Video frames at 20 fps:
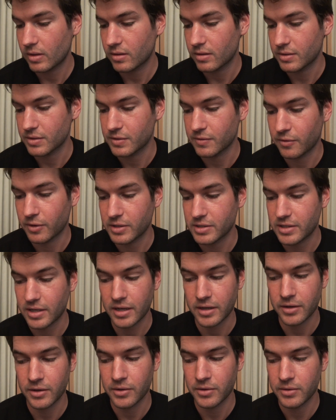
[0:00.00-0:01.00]
His voice
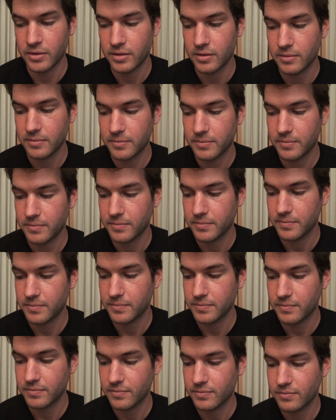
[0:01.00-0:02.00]
echoed,
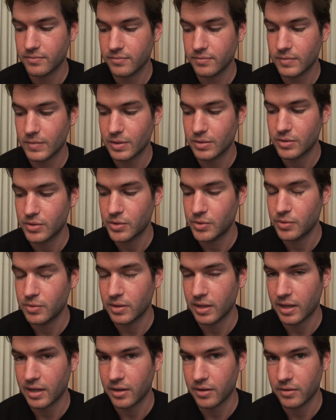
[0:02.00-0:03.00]
too
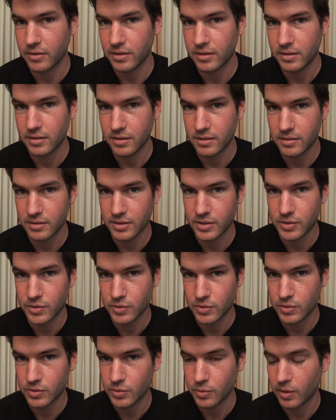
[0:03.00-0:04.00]
loud in the
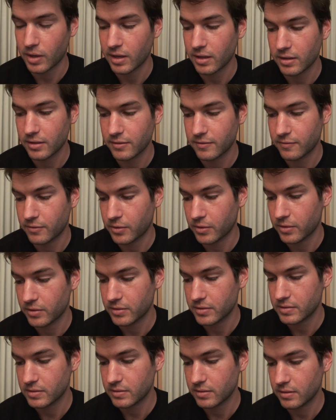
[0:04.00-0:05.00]
twilight
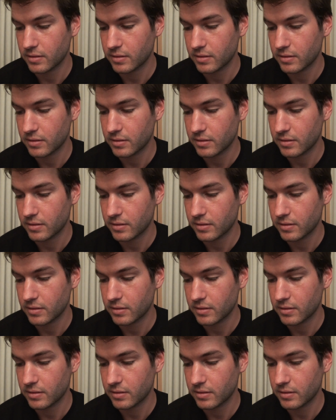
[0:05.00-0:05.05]
forest.